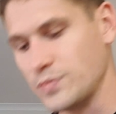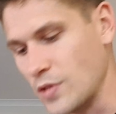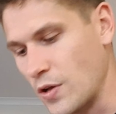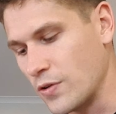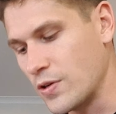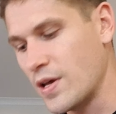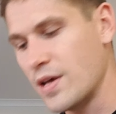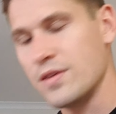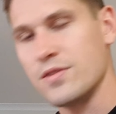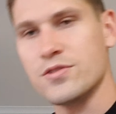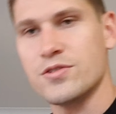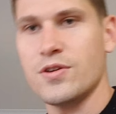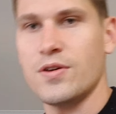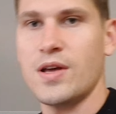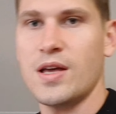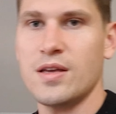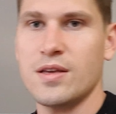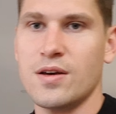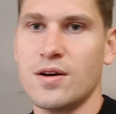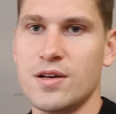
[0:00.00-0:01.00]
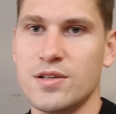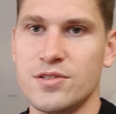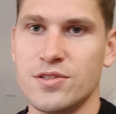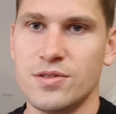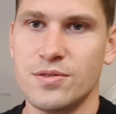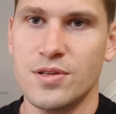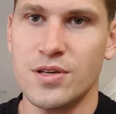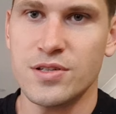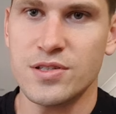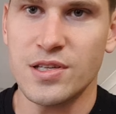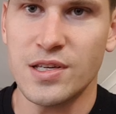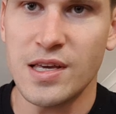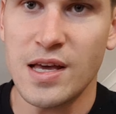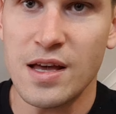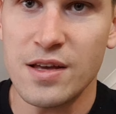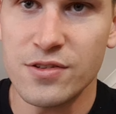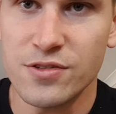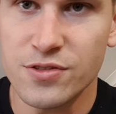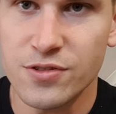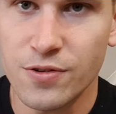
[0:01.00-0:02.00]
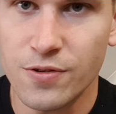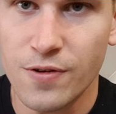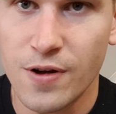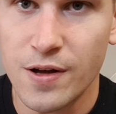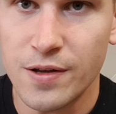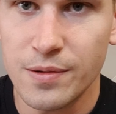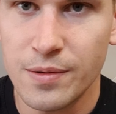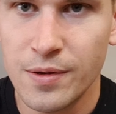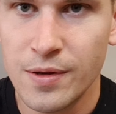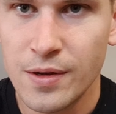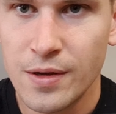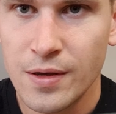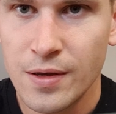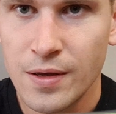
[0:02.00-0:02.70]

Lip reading: Okay, so hey guys, here's the case, all right?